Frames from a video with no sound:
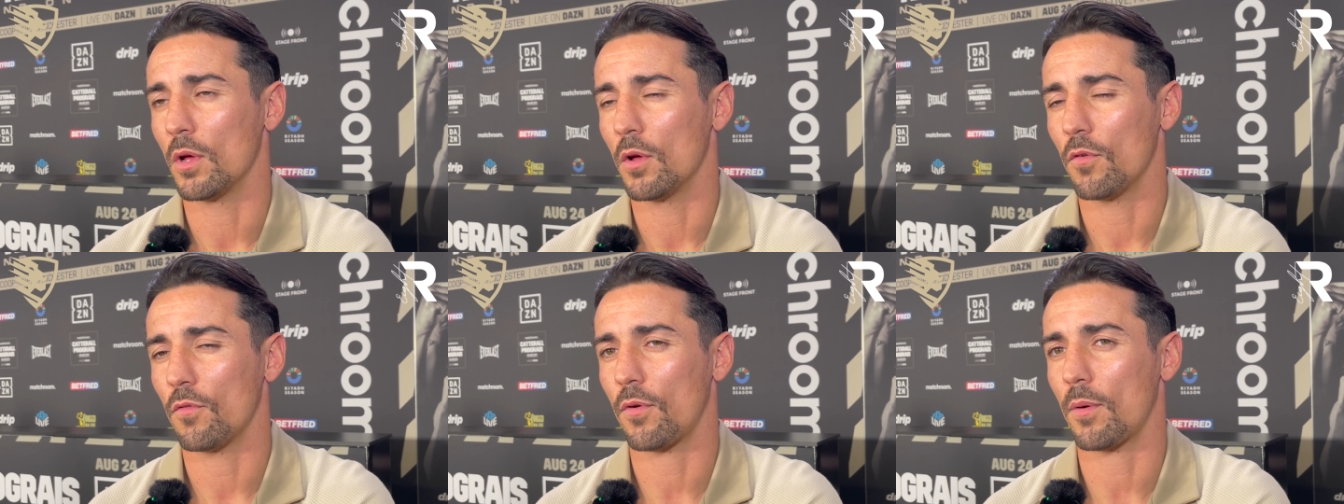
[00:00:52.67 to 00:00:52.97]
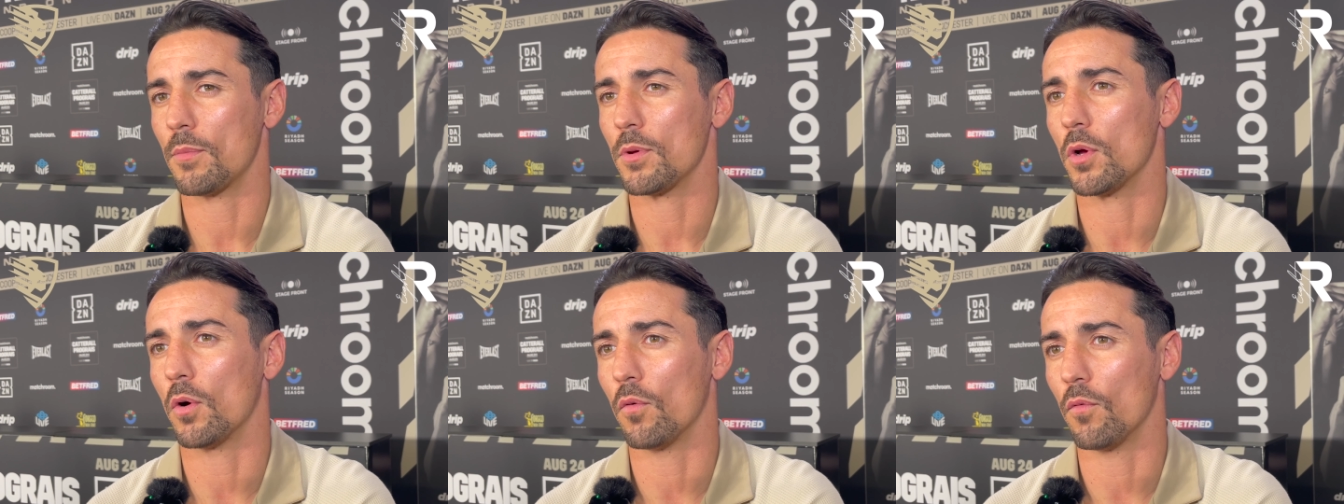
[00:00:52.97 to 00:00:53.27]
for
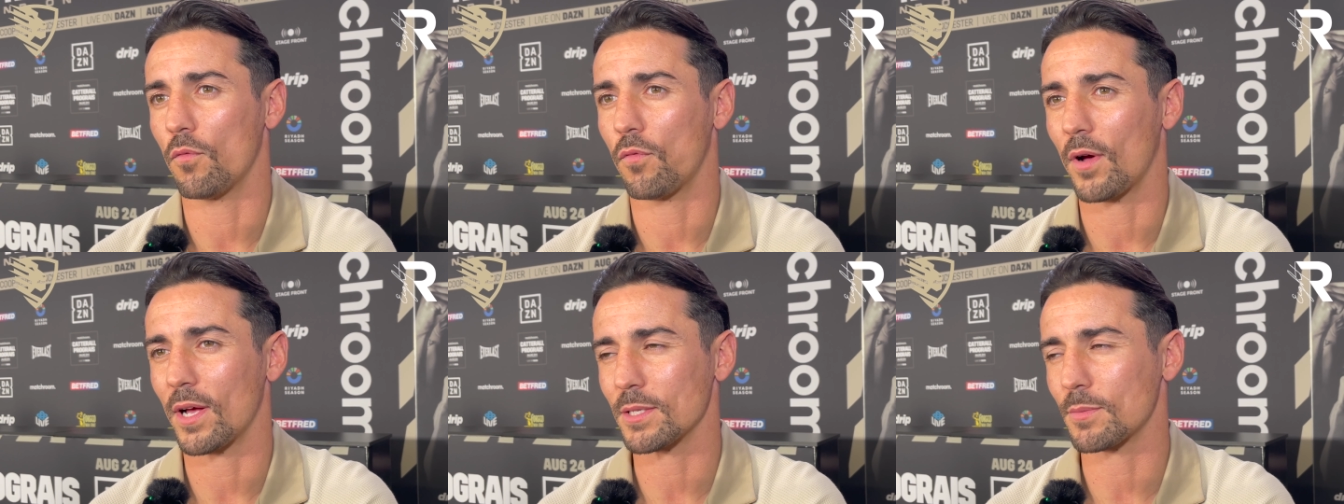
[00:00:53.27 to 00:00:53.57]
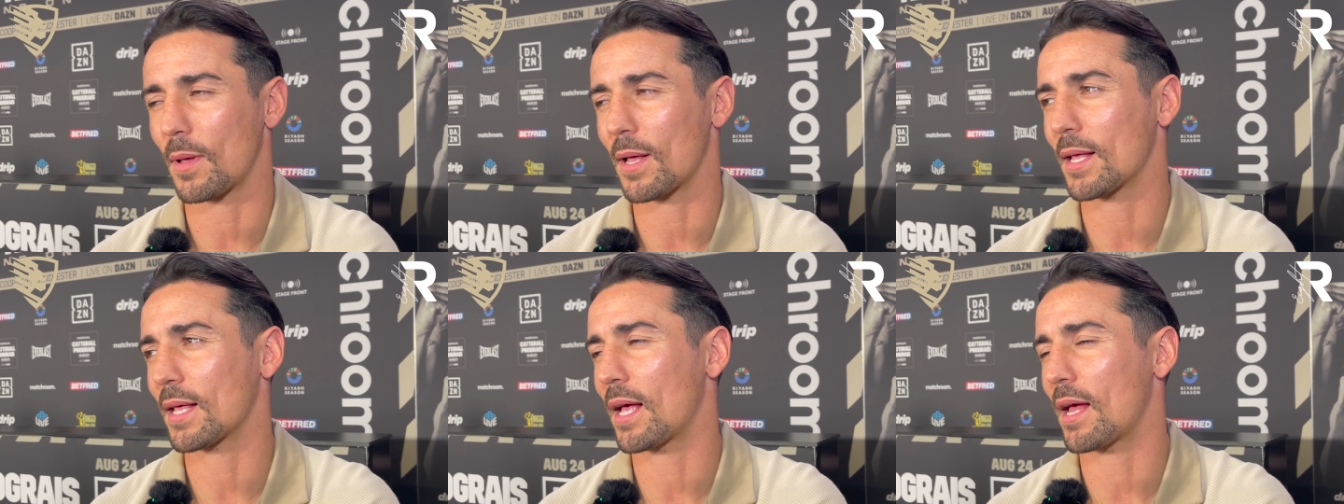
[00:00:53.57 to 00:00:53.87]
my own fights,
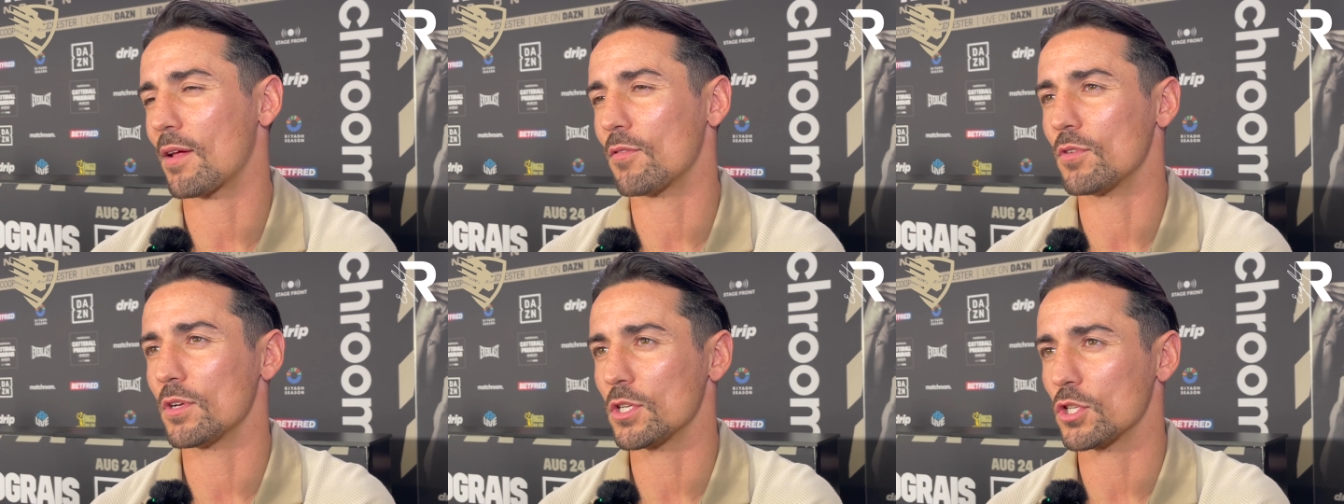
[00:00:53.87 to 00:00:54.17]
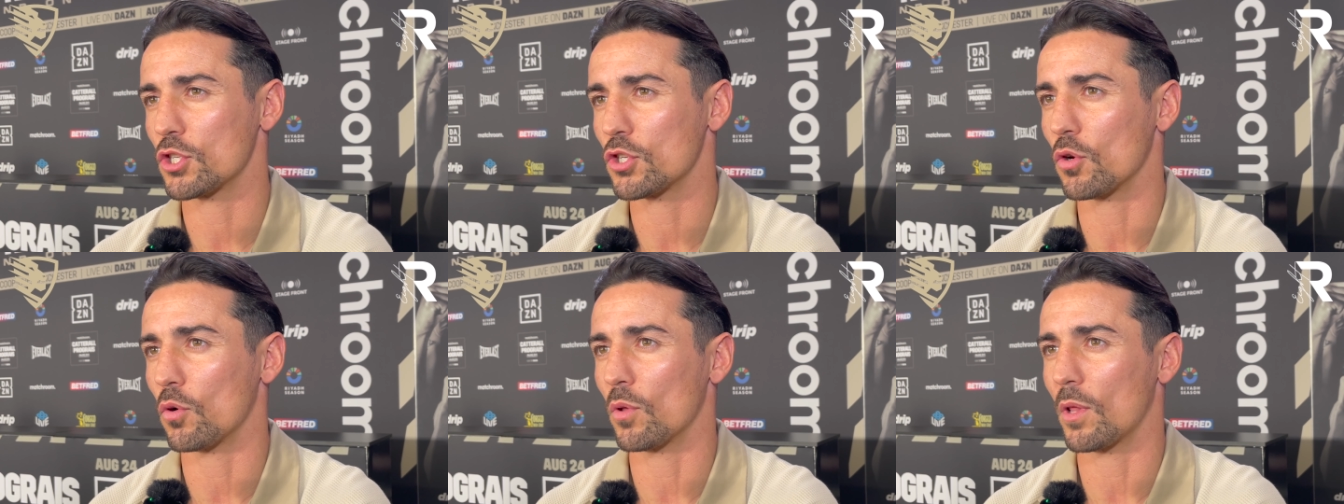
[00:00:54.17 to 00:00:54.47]
but I can't really
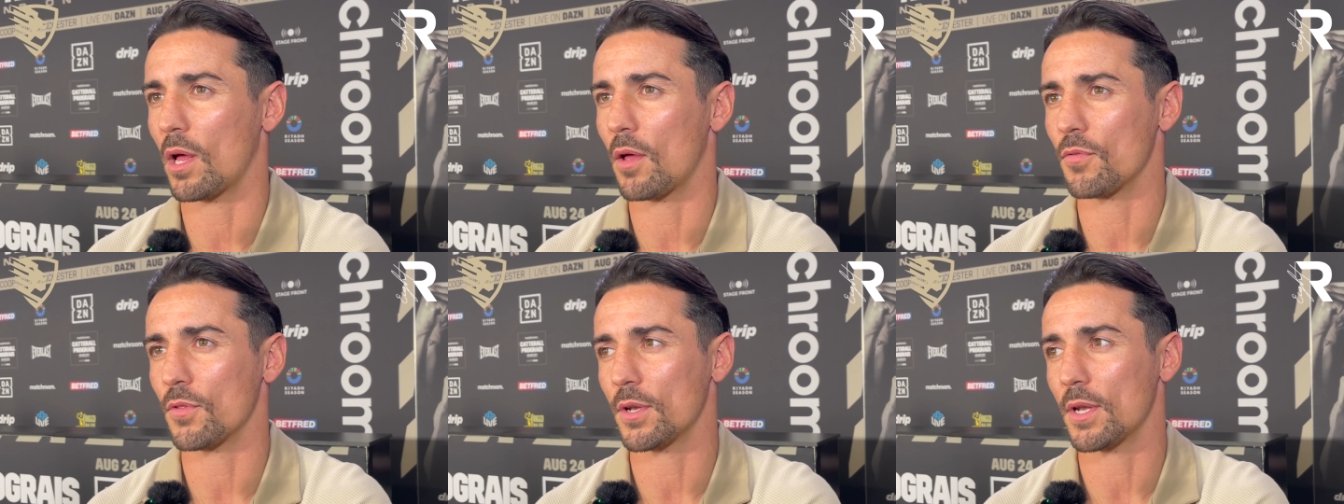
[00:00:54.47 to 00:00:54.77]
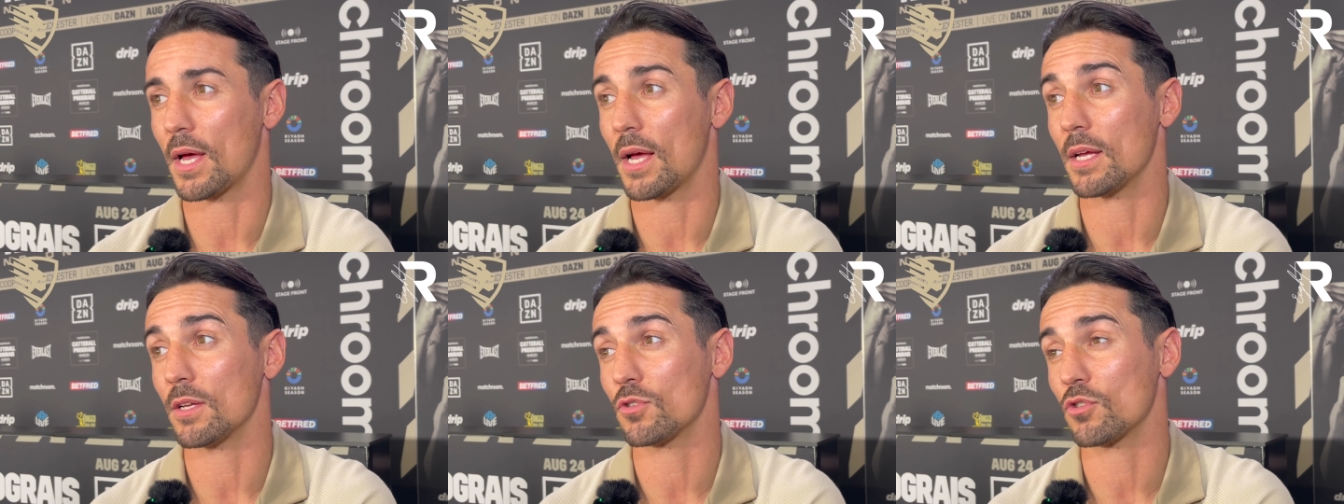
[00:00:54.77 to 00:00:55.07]
show that on the
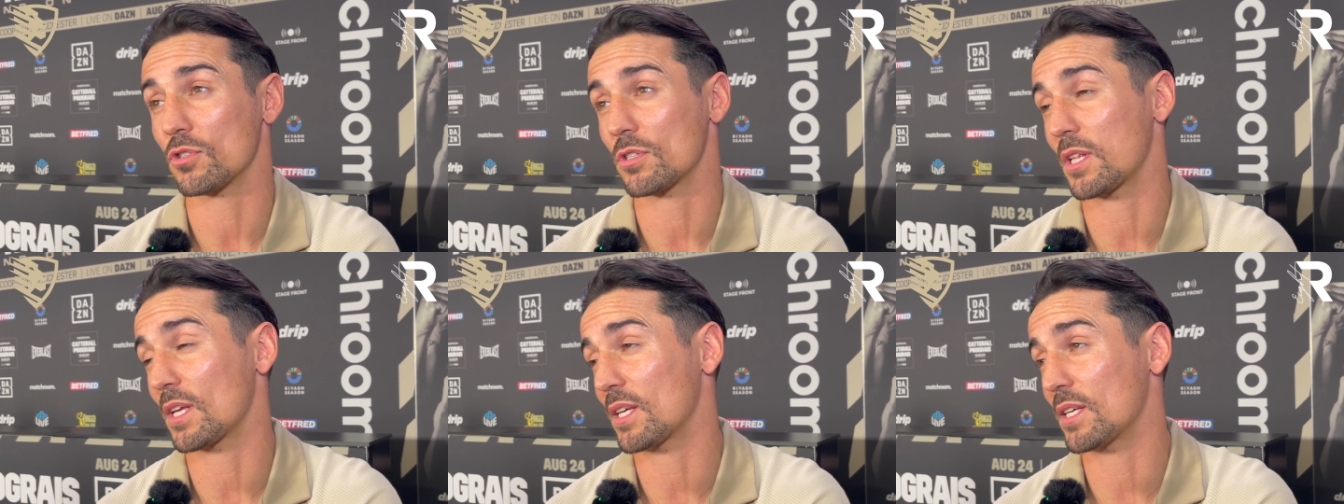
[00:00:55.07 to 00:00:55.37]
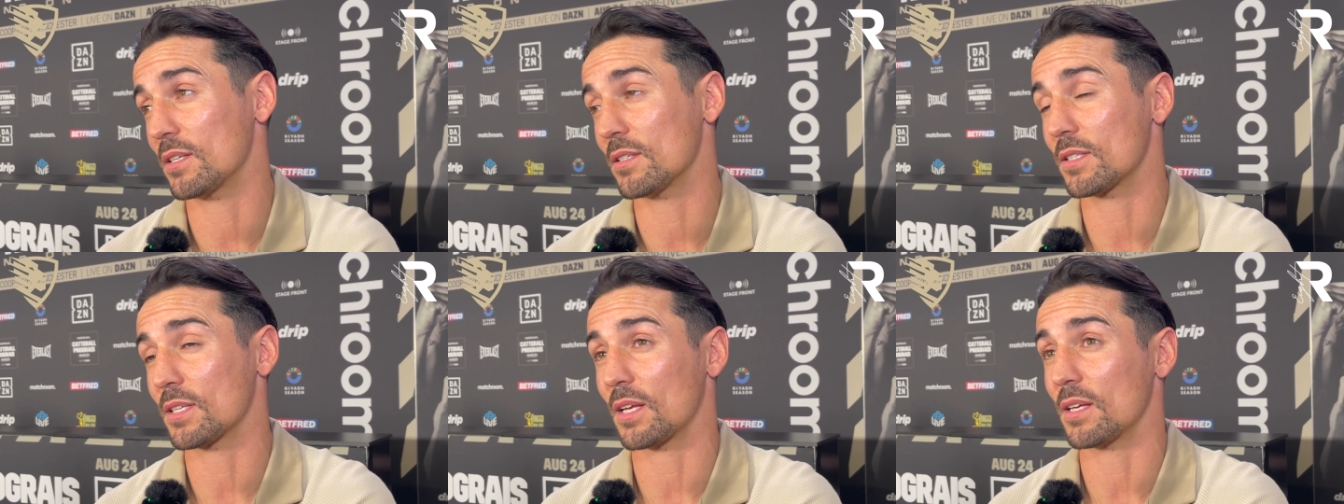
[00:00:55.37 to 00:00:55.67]
night. Just like
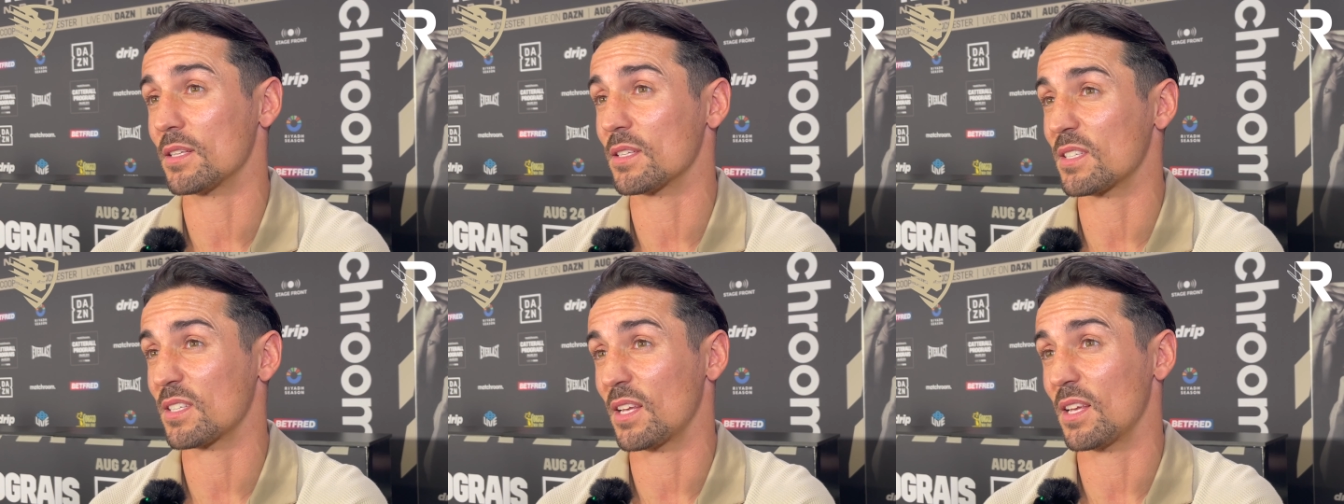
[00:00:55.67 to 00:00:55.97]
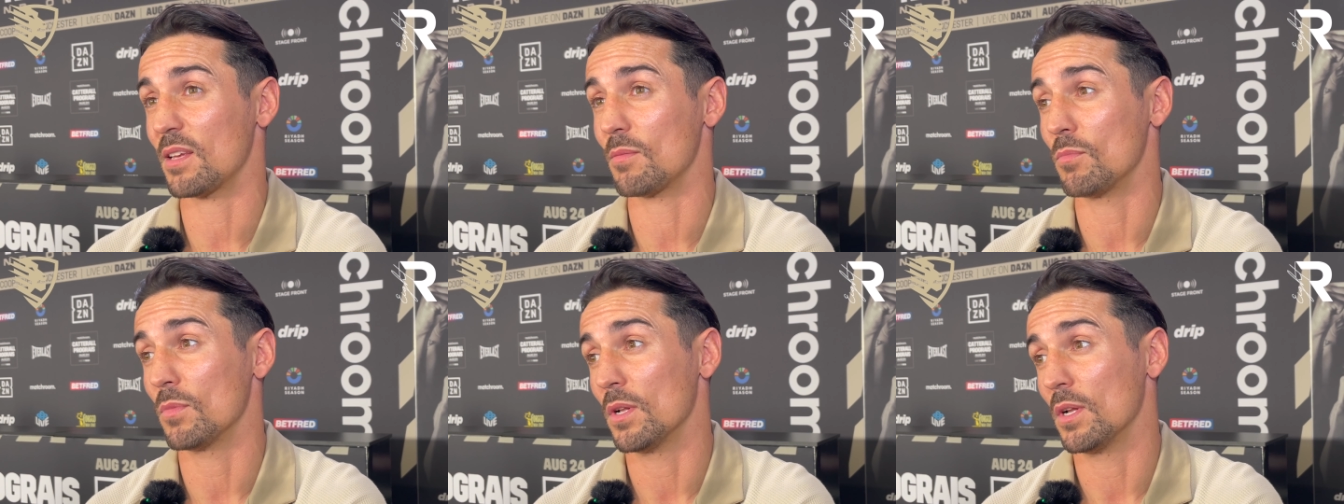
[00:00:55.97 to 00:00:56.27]
he'll tell you the
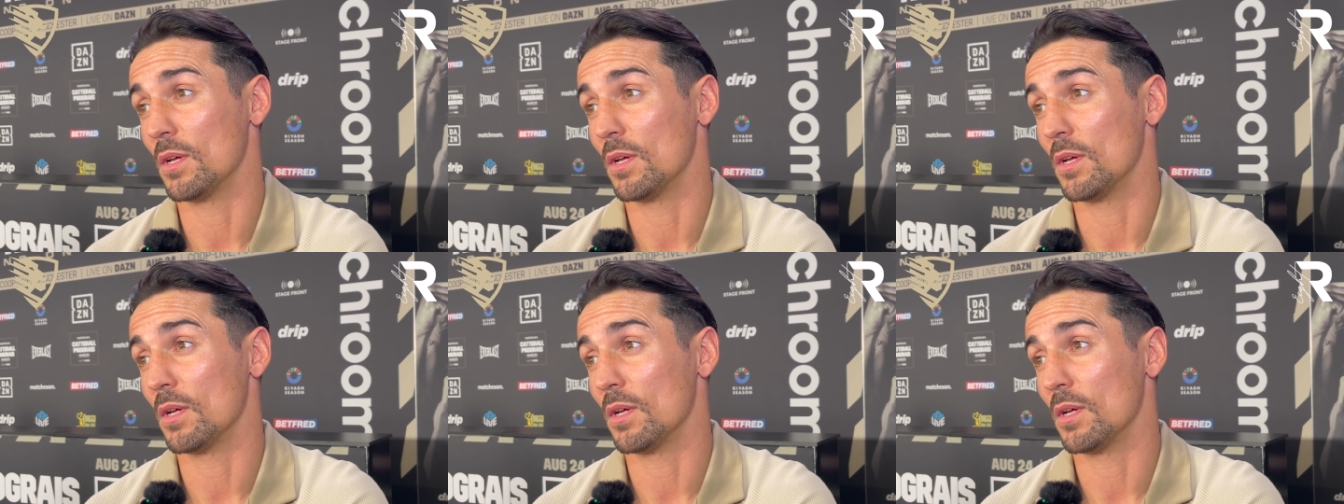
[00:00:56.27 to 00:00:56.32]
same,